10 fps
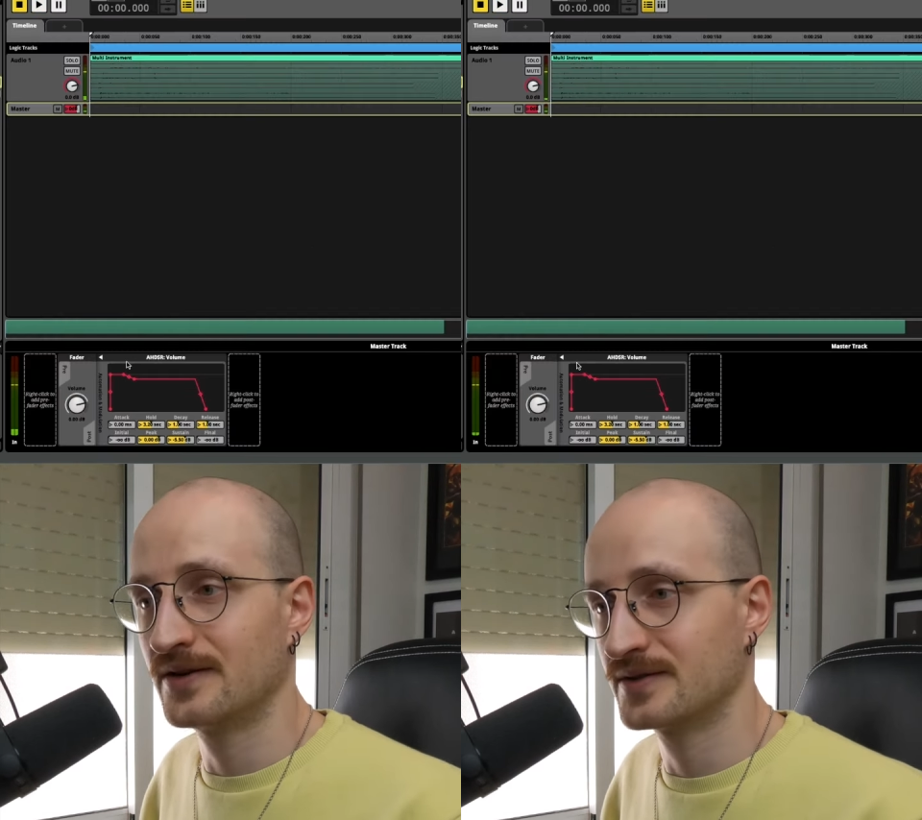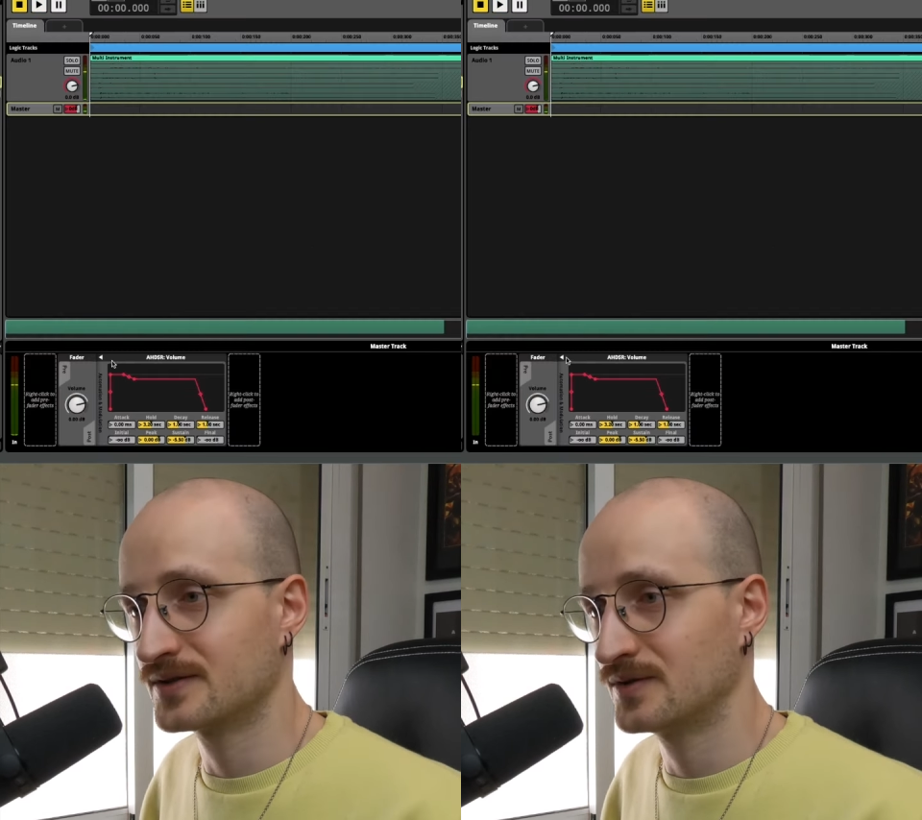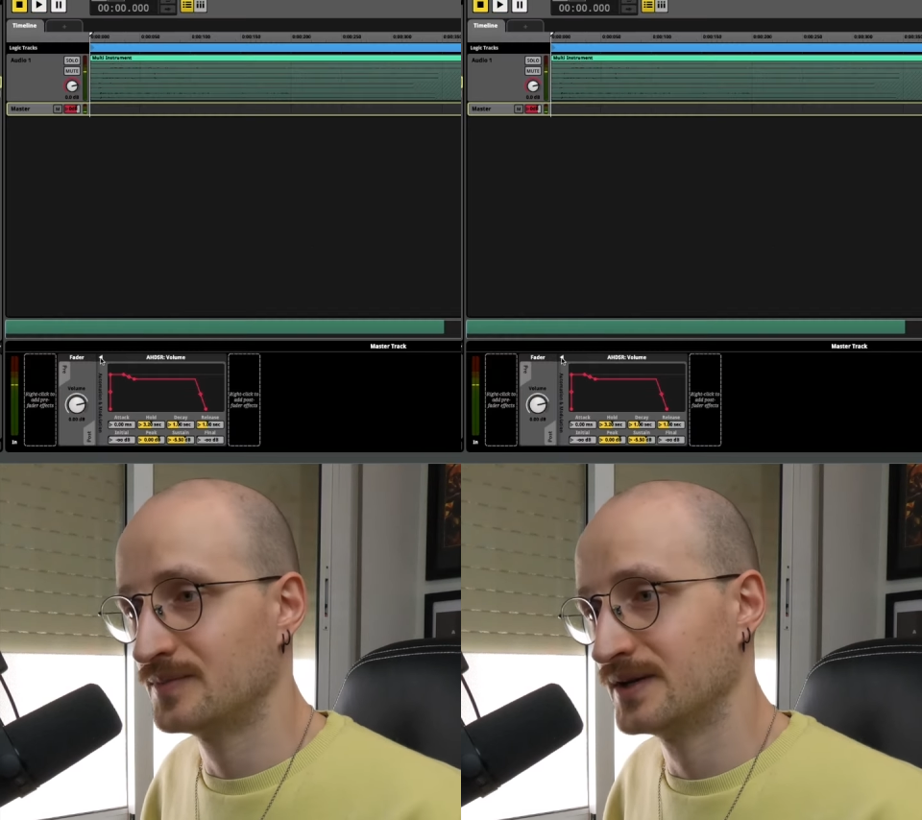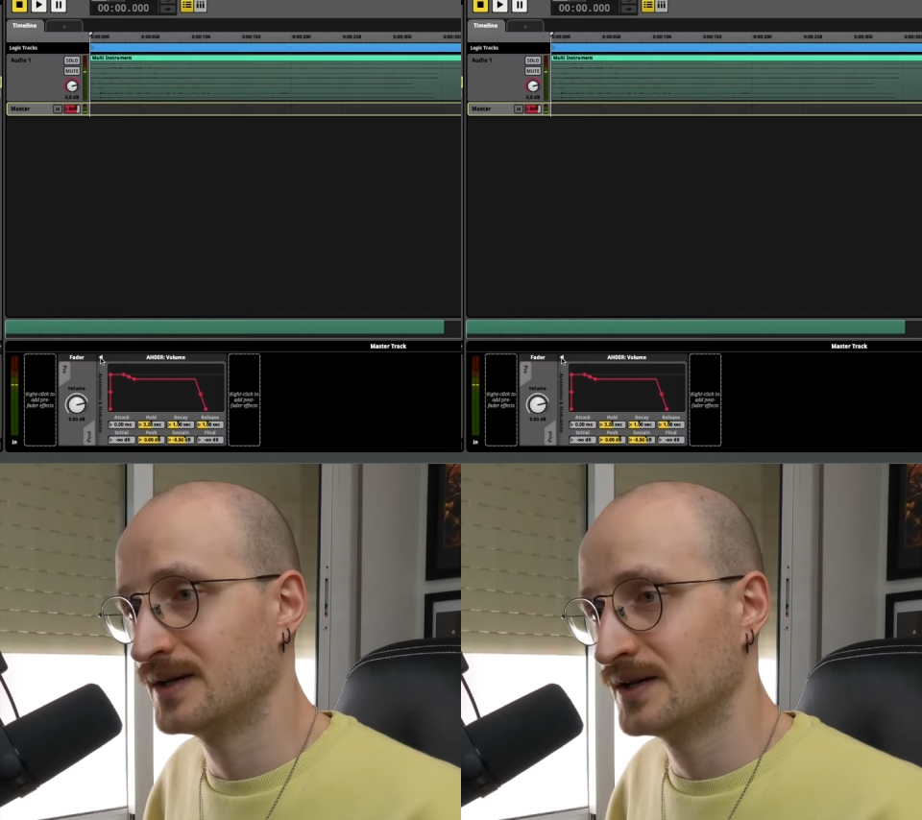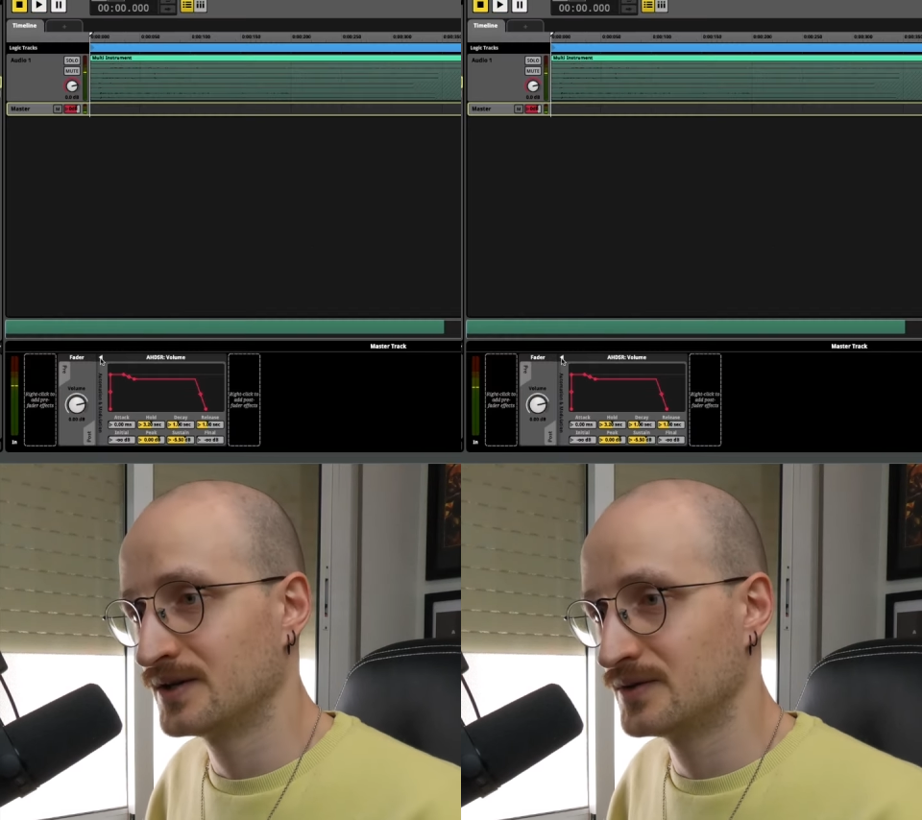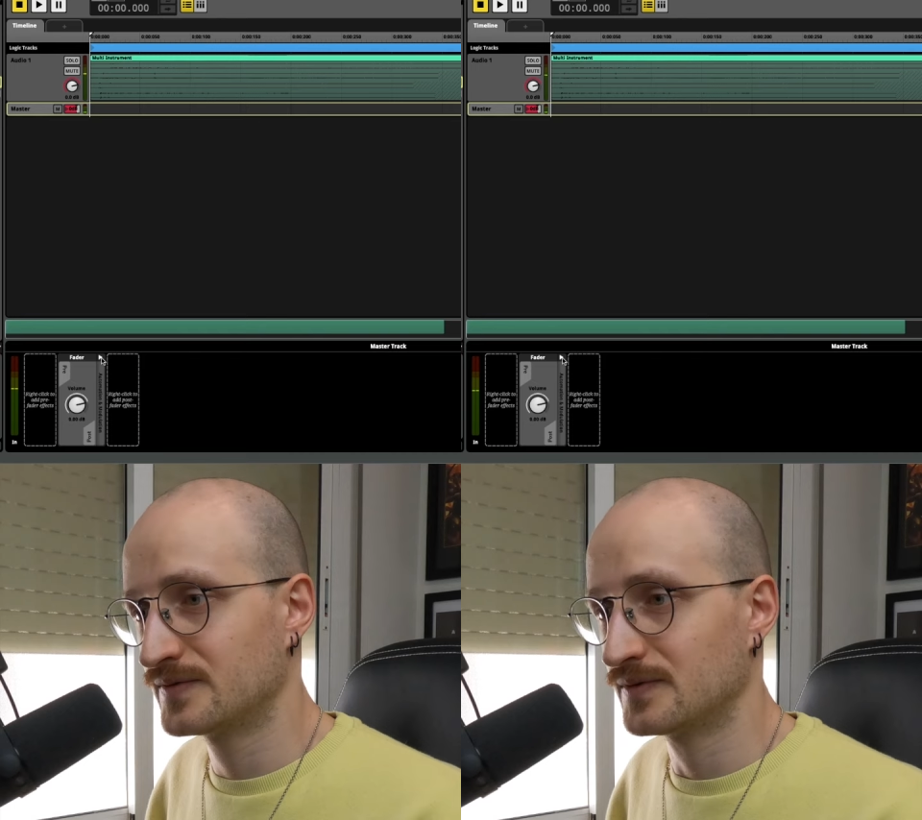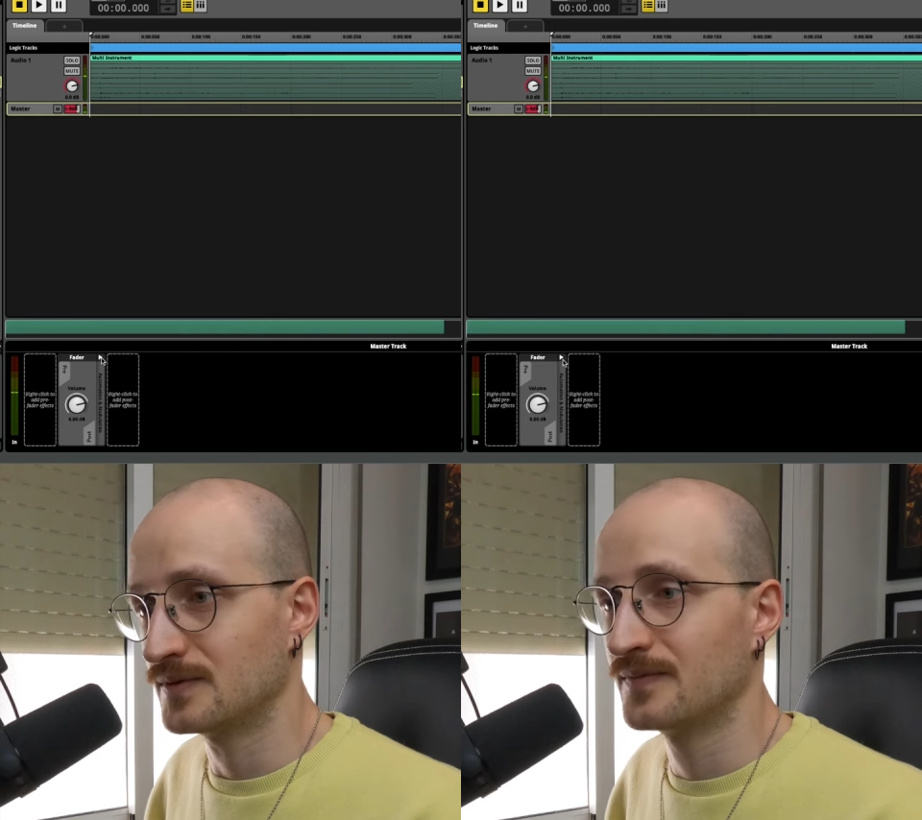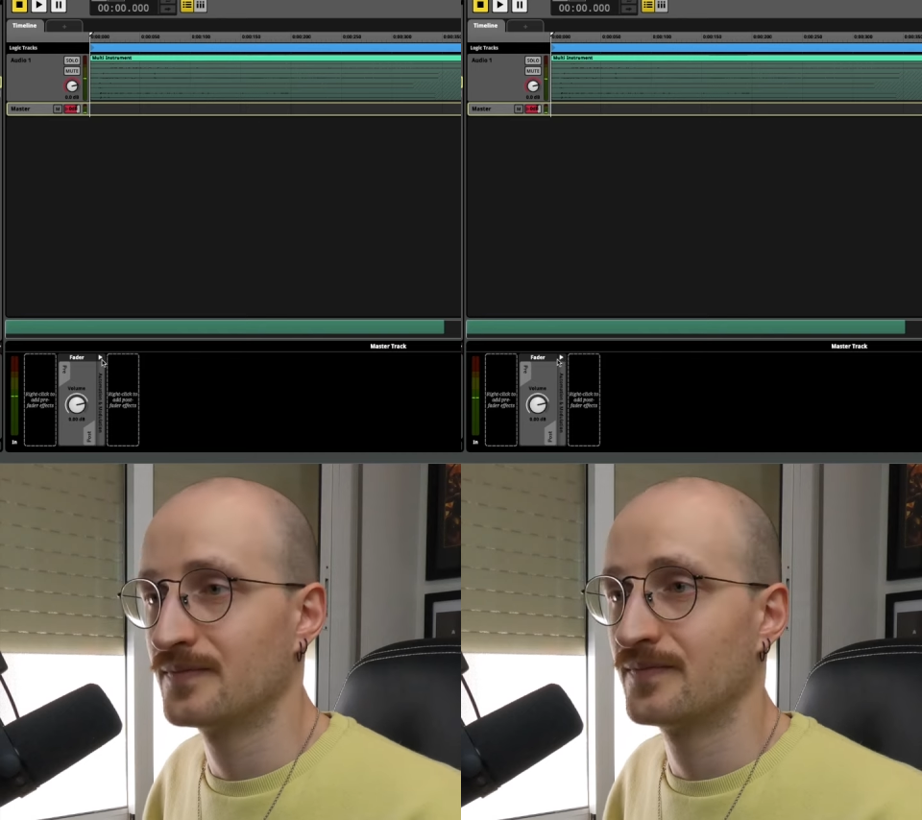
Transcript: this could be useful.